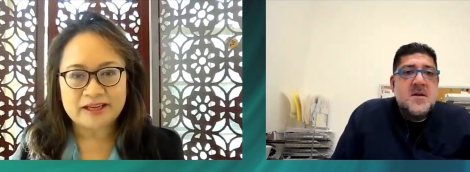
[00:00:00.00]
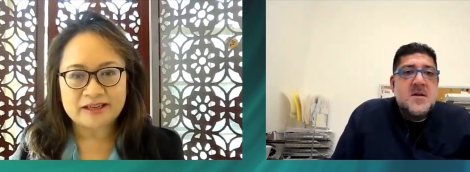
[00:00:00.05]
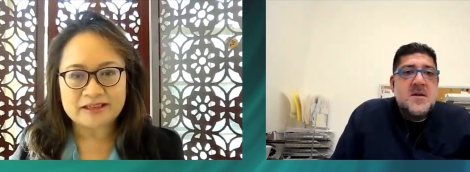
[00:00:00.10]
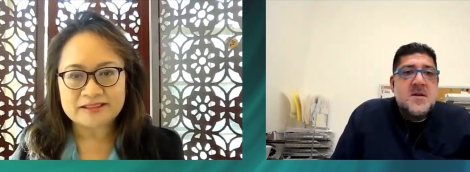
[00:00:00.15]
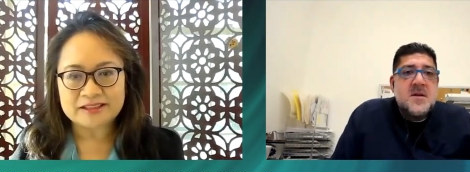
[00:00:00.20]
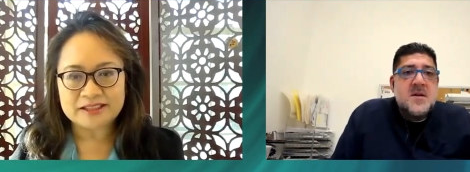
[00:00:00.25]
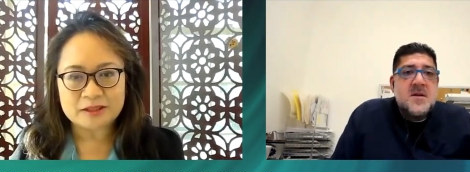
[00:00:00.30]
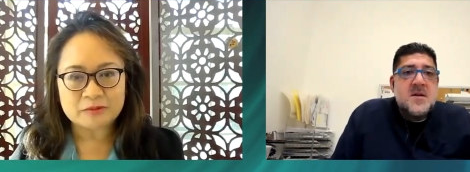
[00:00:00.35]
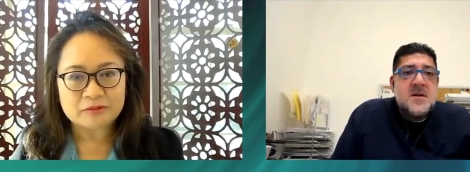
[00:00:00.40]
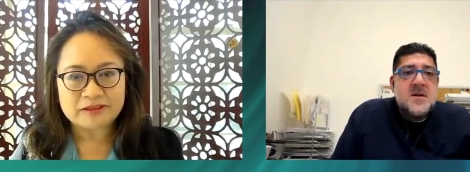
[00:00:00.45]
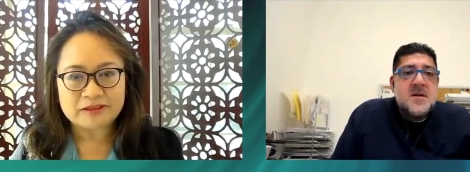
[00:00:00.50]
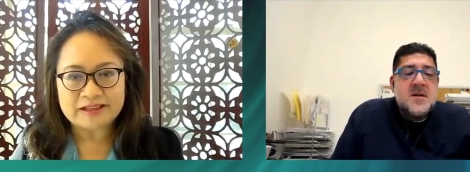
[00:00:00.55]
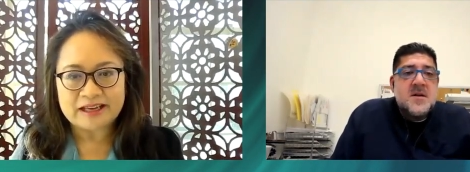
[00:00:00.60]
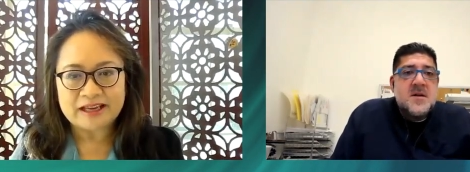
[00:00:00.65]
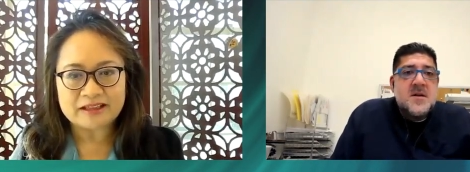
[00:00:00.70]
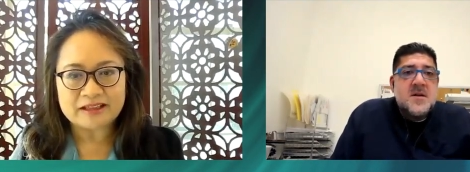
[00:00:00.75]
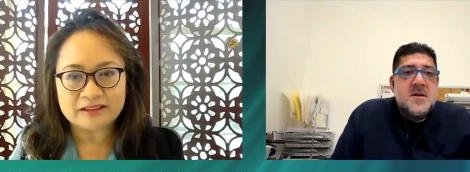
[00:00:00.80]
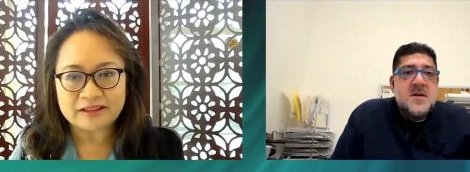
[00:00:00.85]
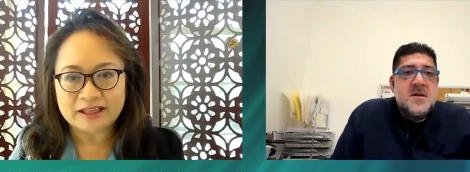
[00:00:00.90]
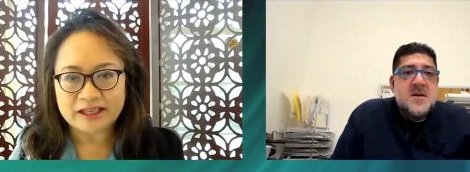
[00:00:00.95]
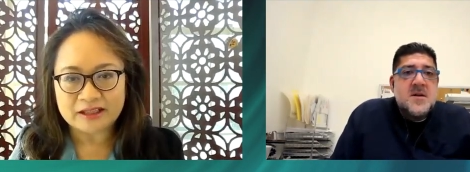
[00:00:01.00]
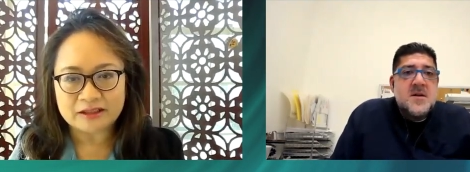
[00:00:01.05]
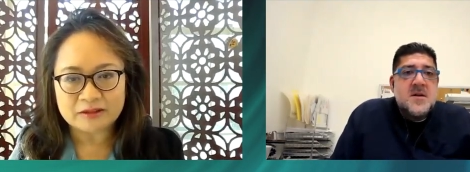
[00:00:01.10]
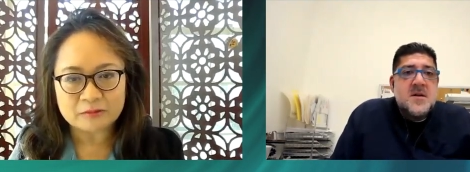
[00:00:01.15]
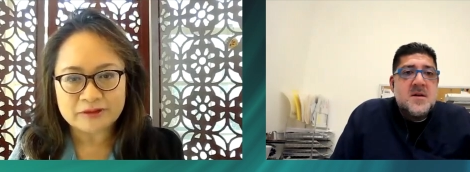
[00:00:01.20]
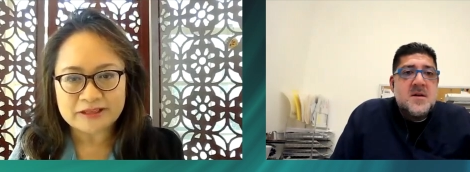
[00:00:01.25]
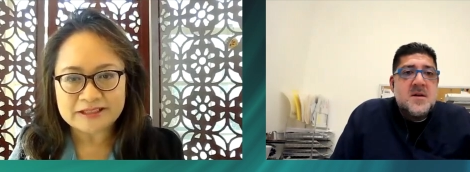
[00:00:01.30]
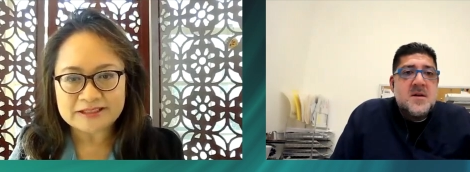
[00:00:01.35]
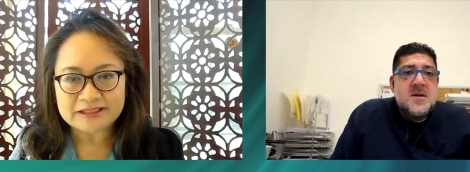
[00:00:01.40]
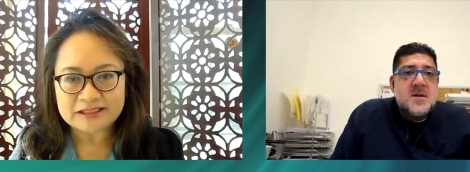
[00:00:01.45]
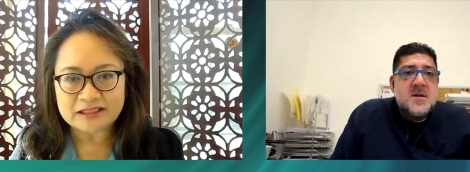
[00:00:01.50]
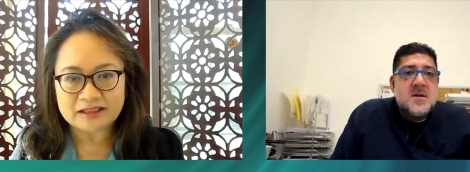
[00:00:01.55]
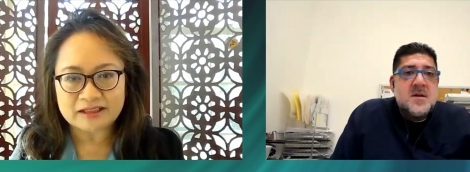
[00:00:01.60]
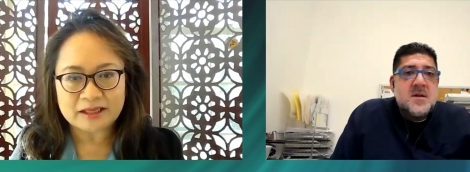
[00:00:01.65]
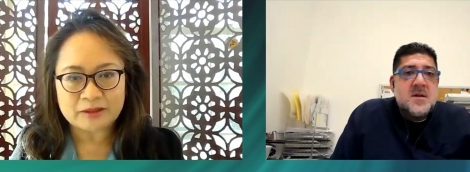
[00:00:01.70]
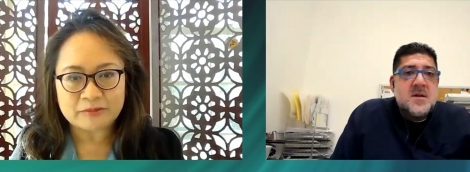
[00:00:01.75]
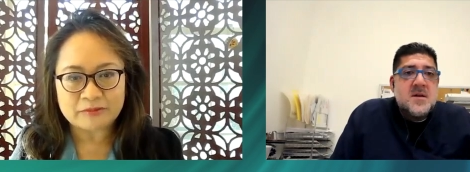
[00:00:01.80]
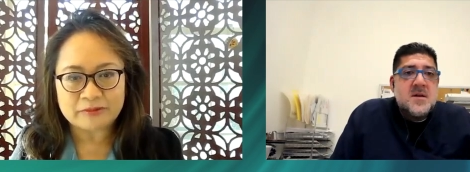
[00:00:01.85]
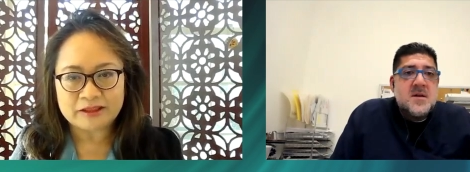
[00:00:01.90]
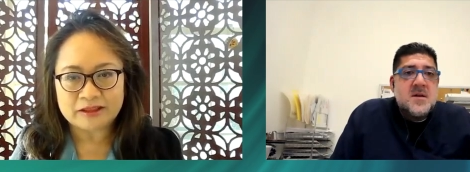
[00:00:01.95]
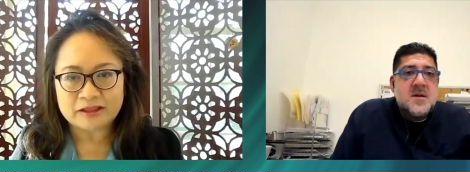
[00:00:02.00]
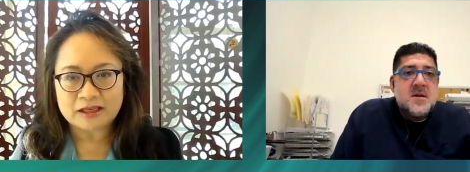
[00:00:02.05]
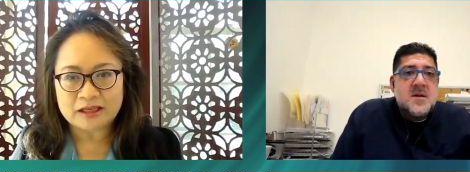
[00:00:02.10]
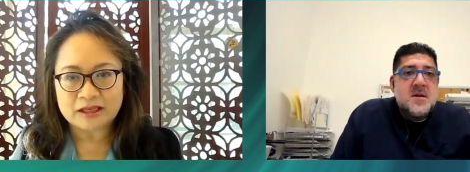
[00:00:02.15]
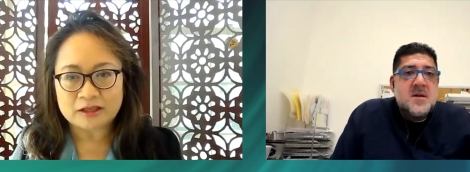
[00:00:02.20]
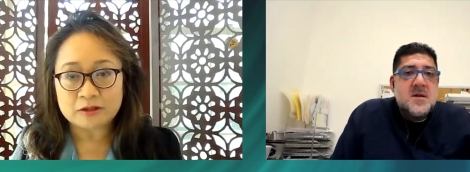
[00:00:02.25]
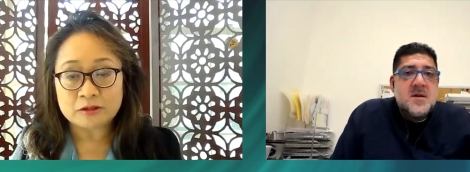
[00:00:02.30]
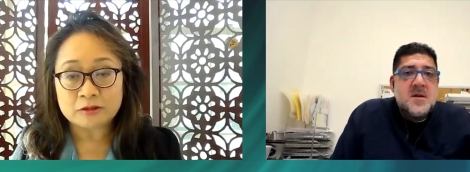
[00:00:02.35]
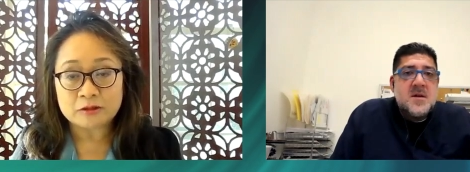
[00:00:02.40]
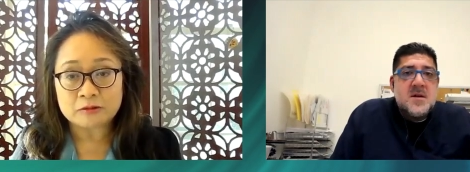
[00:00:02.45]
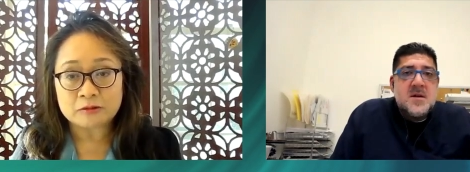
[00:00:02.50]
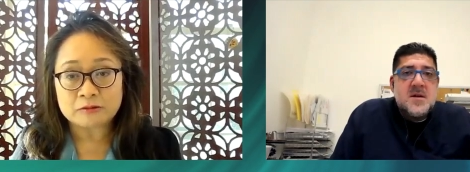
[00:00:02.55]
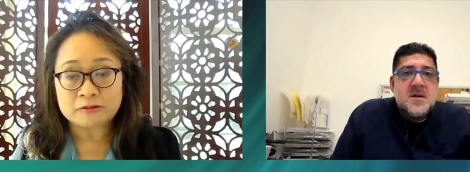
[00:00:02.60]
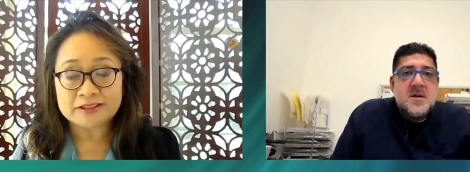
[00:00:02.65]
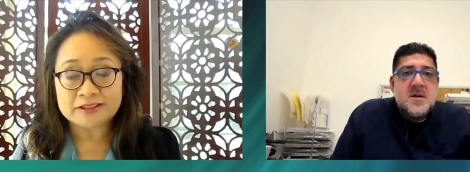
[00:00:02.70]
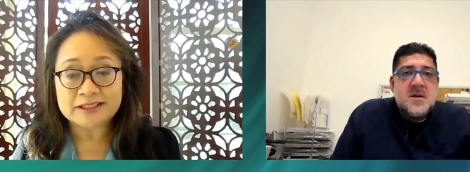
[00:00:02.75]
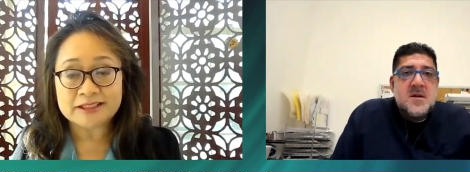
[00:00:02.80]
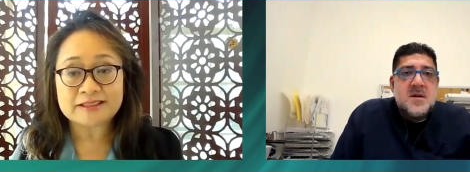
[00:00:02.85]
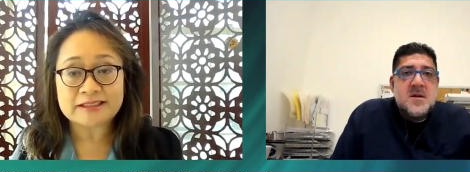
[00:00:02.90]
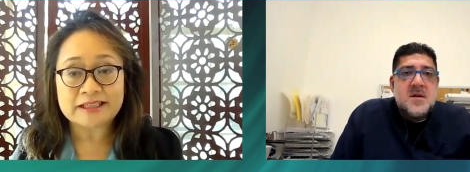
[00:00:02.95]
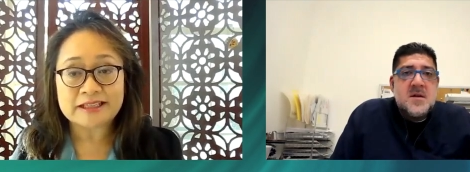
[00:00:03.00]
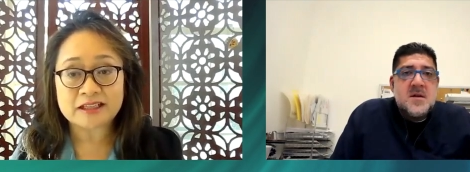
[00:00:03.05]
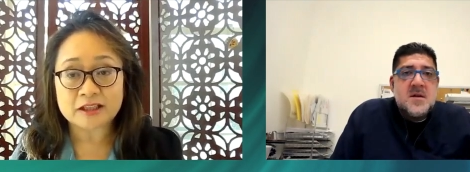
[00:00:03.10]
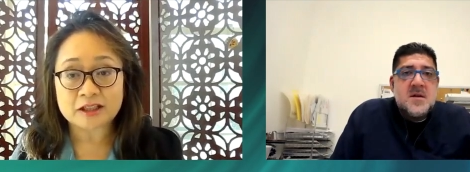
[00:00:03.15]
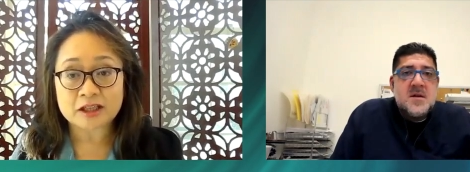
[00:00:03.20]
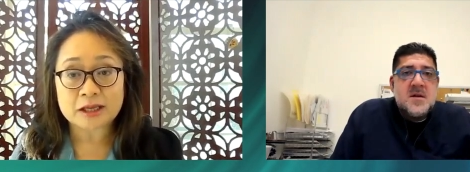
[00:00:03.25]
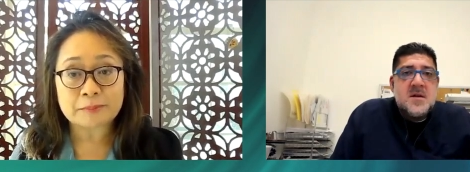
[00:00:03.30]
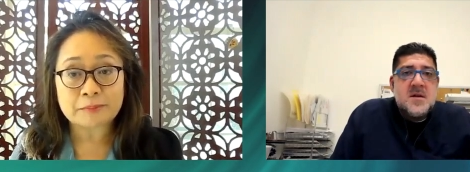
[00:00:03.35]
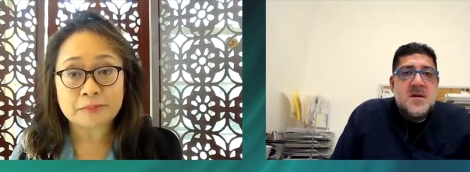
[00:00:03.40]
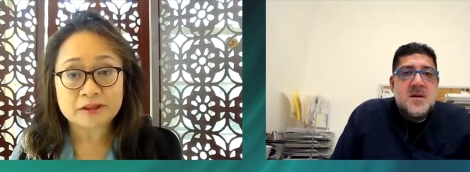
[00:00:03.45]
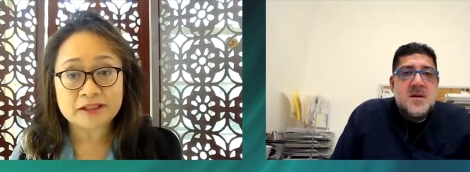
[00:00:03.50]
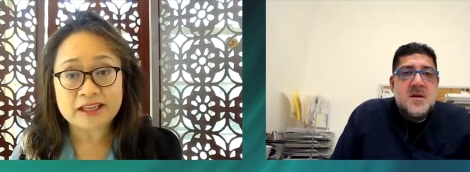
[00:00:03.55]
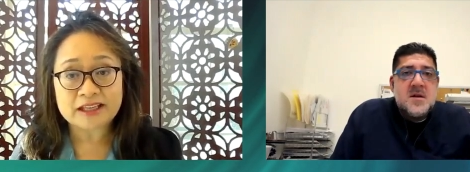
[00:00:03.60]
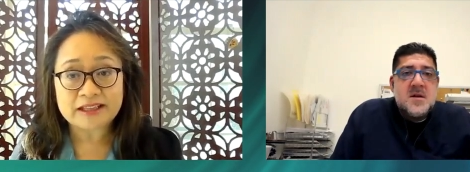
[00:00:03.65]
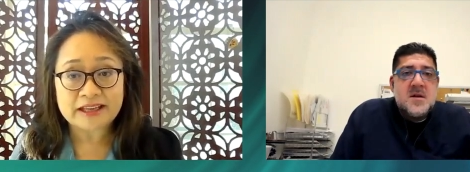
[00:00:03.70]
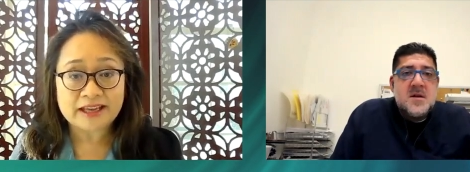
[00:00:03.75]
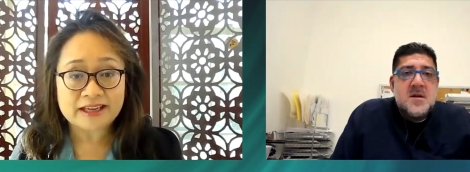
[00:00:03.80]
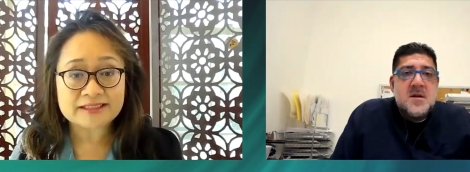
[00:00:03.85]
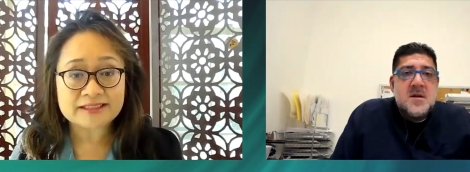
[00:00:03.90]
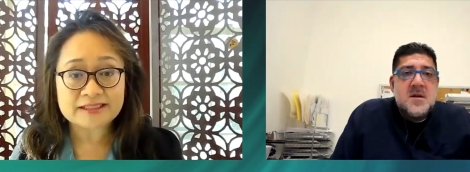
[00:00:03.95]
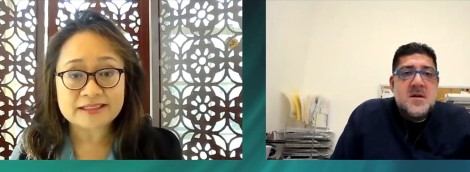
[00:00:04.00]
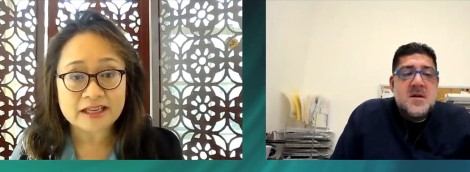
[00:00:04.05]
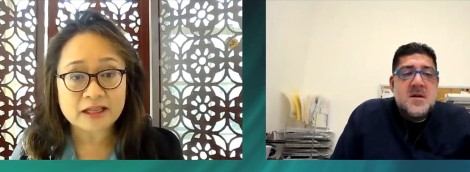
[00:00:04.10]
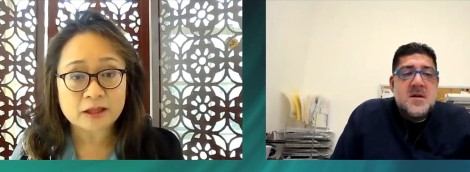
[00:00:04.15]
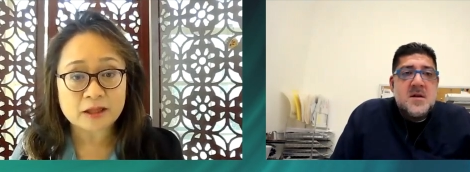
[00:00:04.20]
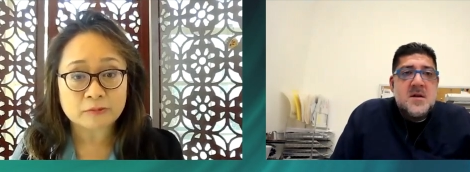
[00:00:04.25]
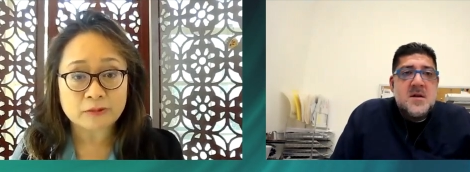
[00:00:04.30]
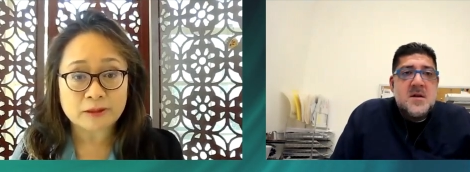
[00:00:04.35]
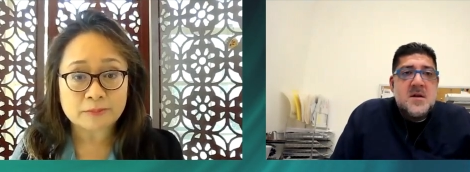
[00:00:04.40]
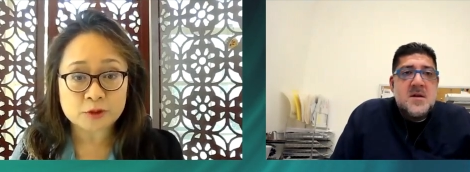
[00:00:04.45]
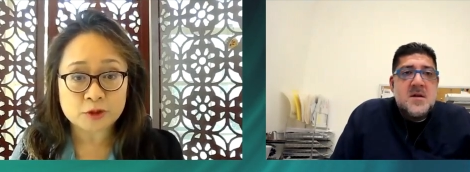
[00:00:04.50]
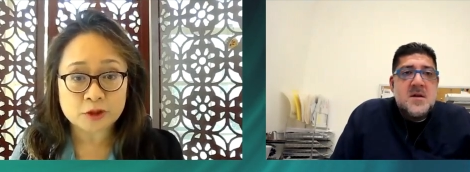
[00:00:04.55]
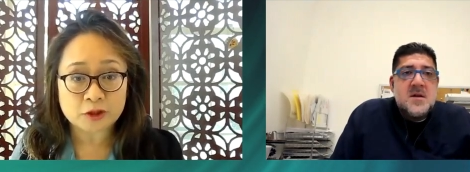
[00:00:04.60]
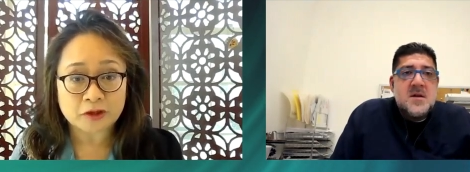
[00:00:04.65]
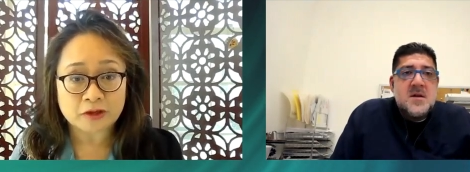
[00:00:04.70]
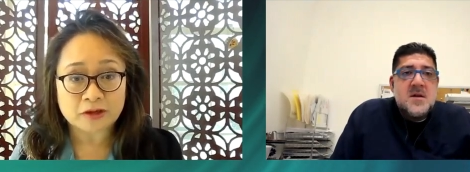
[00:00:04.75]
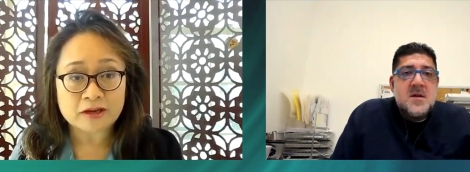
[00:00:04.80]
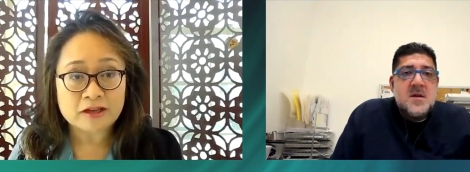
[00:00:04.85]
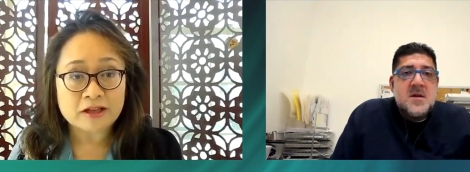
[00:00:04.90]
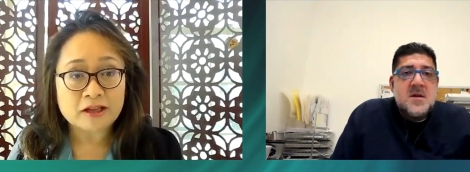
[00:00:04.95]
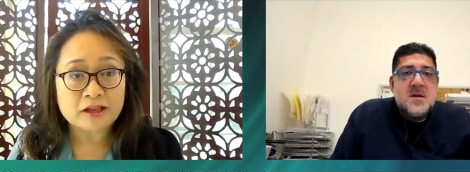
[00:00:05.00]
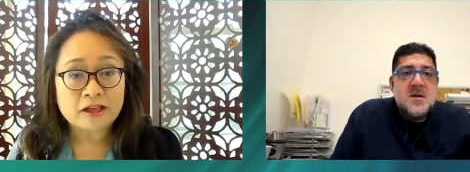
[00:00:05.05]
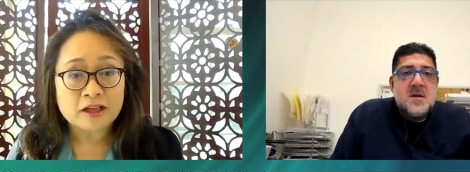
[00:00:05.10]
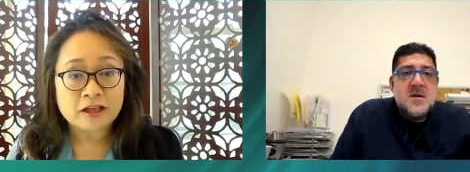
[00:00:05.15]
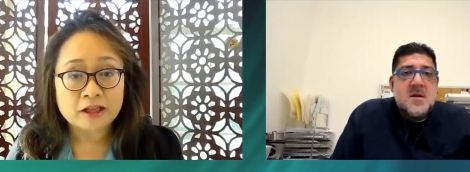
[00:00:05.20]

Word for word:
Speaker 1: we had a D1 athlete recently with uh, who sustained a complete ACL rupture